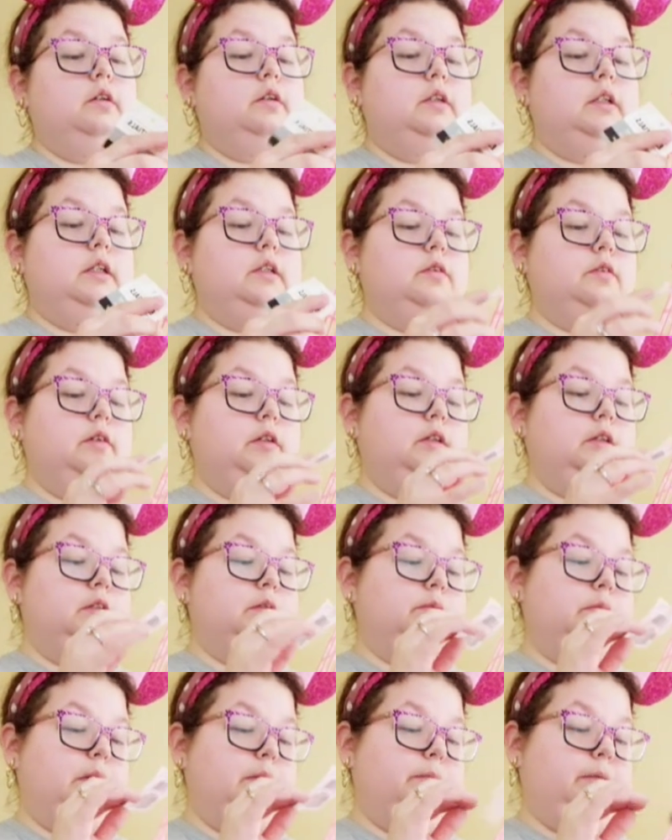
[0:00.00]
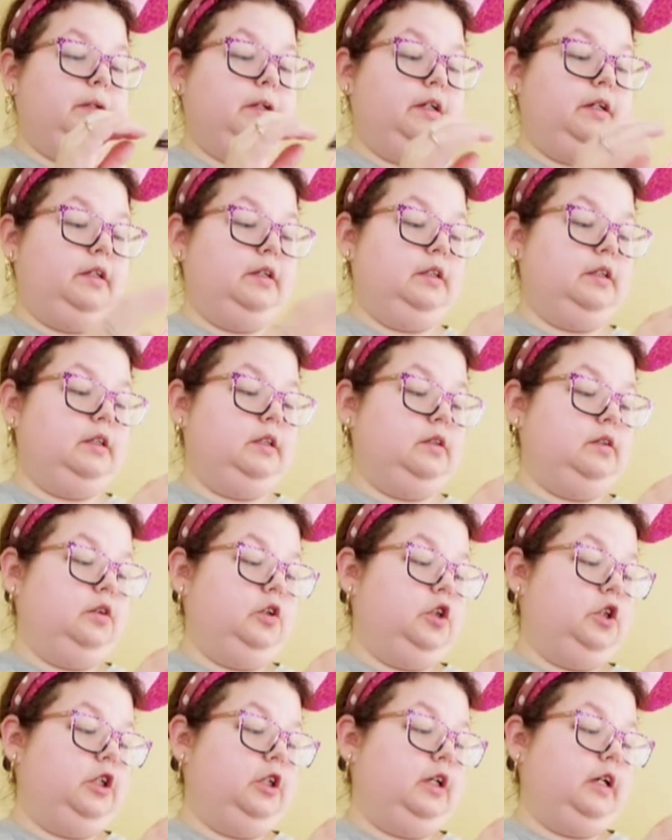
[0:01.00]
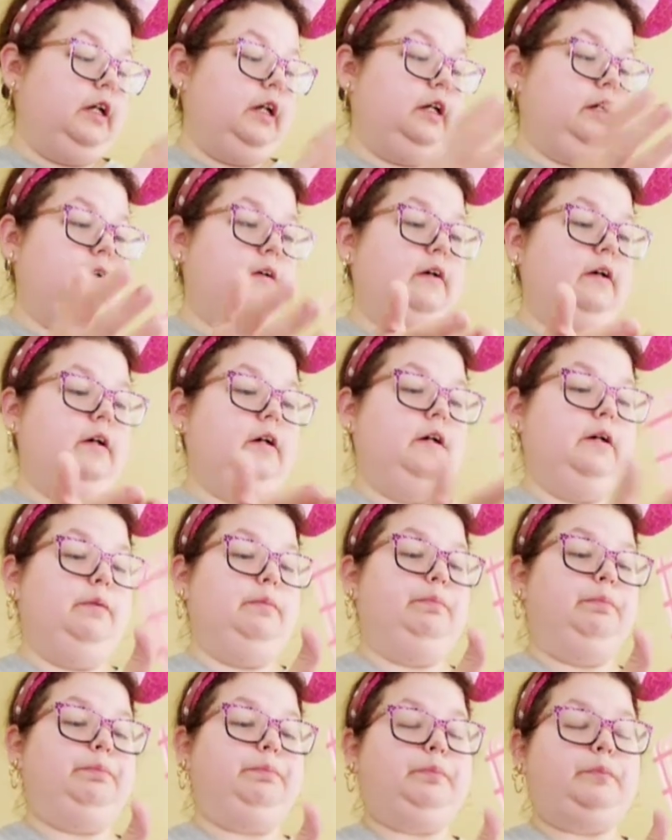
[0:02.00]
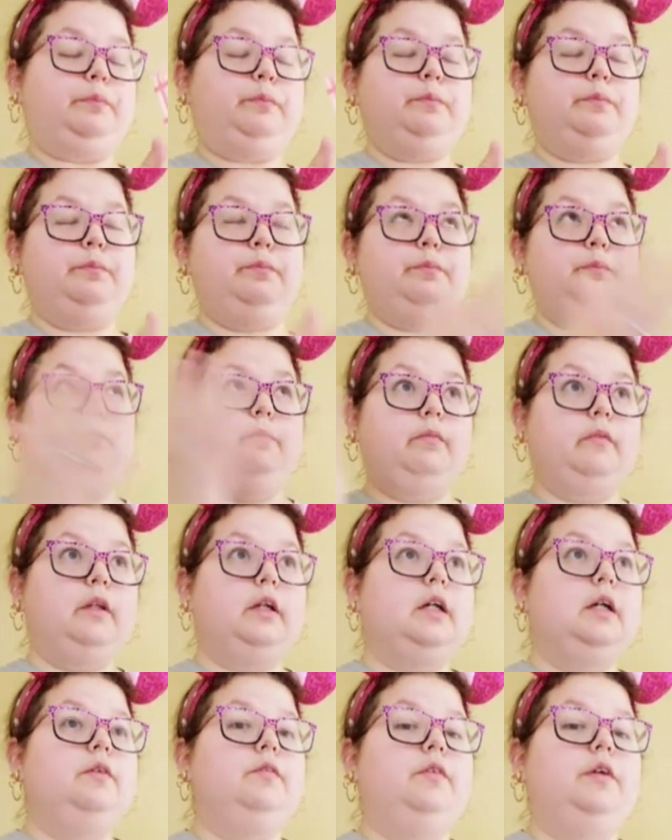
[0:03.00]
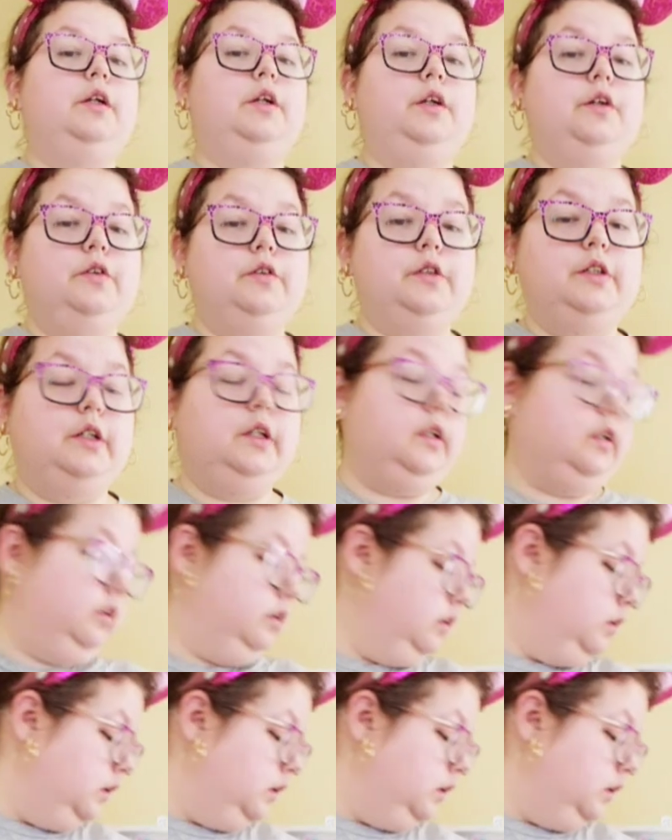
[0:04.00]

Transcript: That's what is my plan, is so she can reuse it.